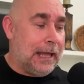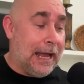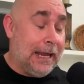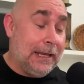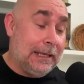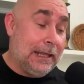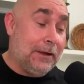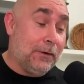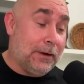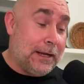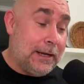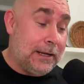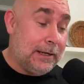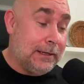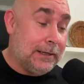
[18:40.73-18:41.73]
Lion
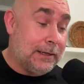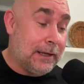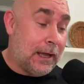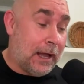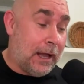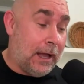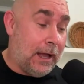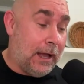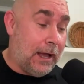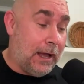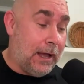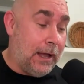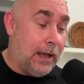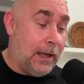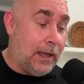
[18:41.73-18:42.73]
Larry,
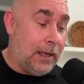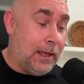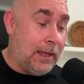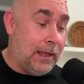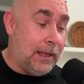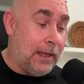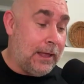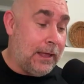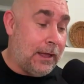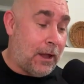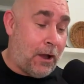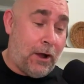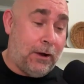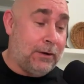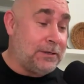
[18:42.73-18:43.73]
uh,
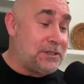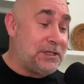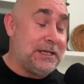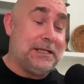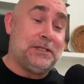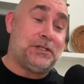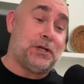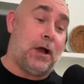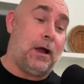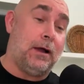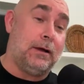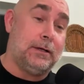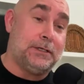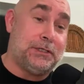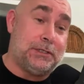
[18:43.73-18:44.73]
Harge and in
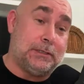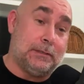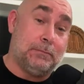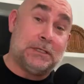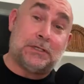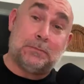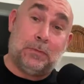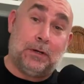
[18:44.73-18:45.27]
charge, Mr.